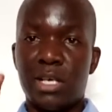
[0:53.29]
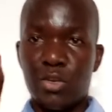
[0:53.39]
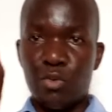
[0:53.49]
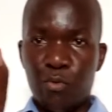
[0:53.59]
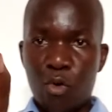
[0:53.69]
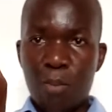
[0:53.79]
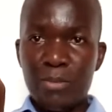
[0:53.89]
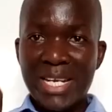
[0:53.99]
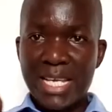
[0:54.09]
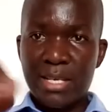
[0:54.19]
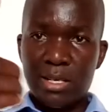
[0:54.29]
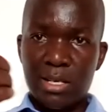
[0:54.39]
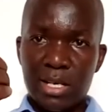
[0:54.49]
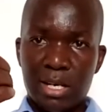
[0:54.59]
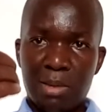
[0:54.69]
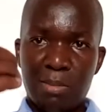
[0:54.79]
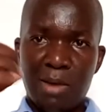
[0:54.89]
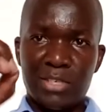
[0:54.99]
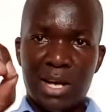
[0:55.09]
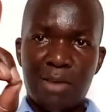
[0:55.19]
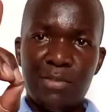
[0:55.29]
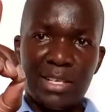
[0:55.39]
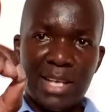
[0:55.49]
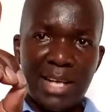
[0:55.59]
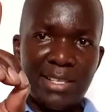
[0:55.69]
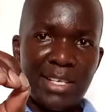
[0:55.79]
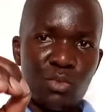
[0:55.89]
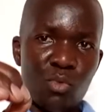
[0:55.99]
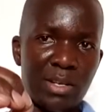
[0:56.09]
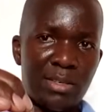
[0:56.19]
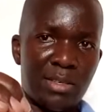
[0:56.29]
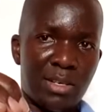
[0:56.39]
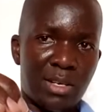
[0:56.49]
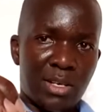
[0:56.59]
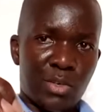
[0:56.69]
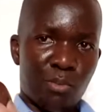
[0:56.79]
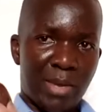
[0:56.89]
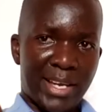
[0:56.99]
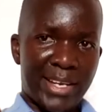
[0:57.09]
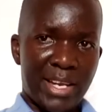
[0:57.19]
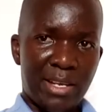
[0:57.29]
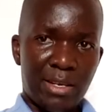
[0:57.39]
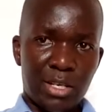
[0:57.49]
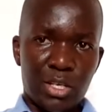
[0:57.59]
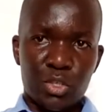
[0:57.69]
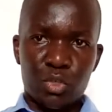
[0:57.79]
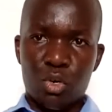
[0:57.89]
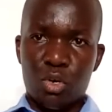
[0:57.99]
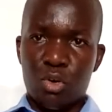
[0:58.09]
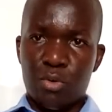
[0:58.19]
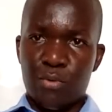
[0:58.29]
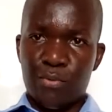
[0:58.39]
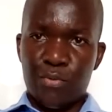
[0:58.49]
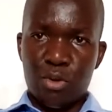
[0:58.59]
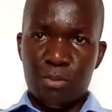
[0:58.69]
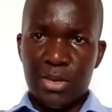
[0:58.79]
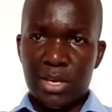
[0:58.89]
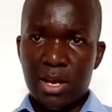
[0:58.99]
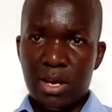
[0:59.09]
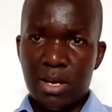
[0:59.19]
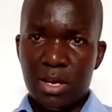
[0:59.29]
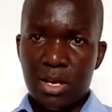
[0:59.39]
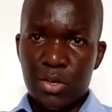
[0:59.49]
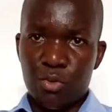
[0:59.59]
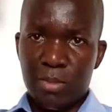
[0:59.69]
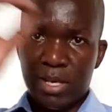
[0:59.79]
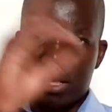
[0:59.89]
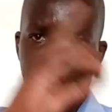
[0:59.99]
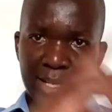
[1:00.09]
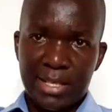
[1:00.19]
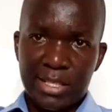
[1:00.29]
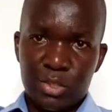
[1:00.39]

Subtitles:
You form D. Remember, after having learned this one, you make D. So from here you make it like this.